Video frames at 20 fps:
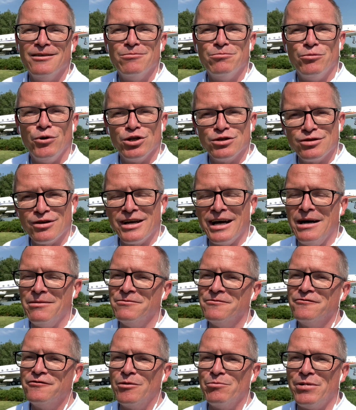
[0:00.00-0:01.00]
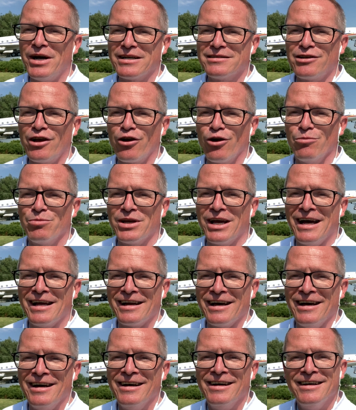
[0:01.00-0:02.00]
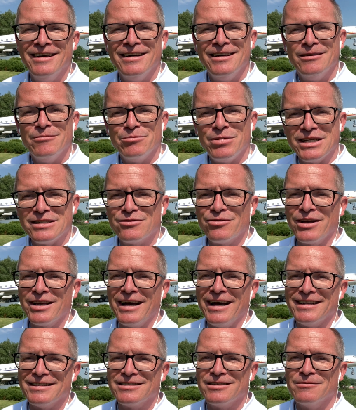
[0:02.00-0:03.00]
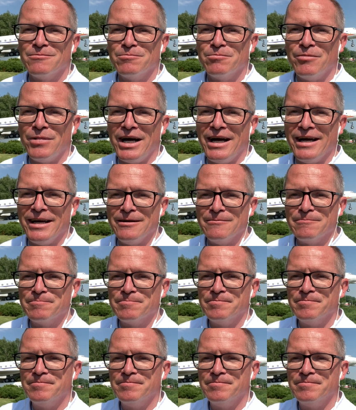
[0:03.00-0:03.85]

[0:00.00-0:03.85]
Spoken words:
More to come from Pax Europiana. Best regards. Bye.